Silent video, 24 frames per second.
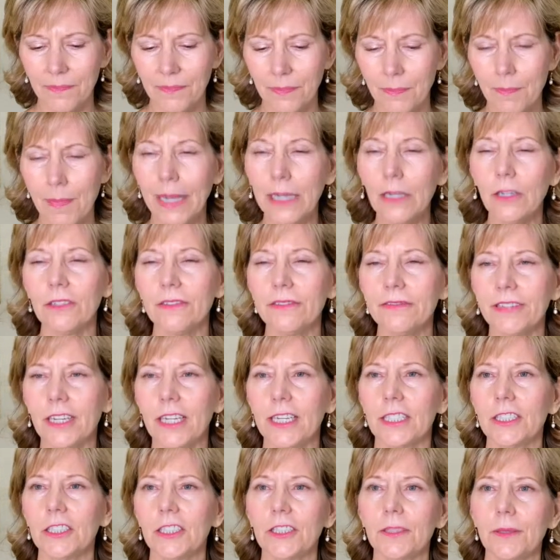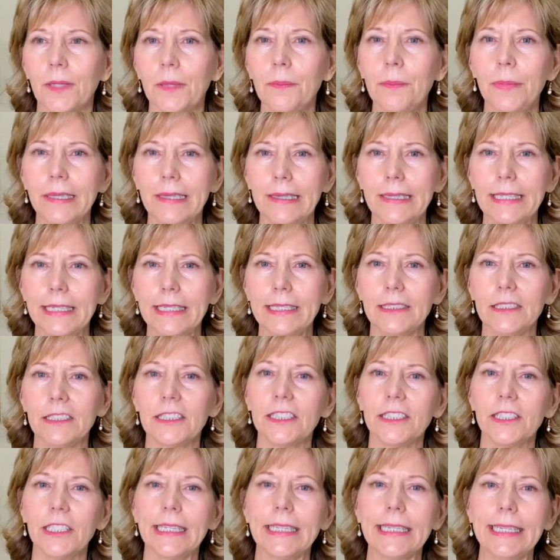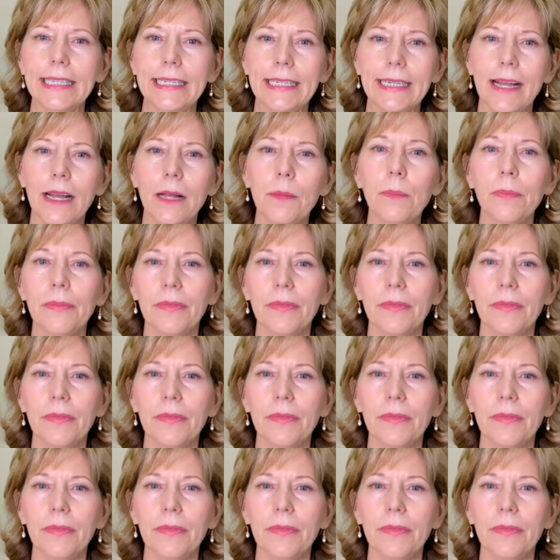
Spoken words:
macrophage ability to eat up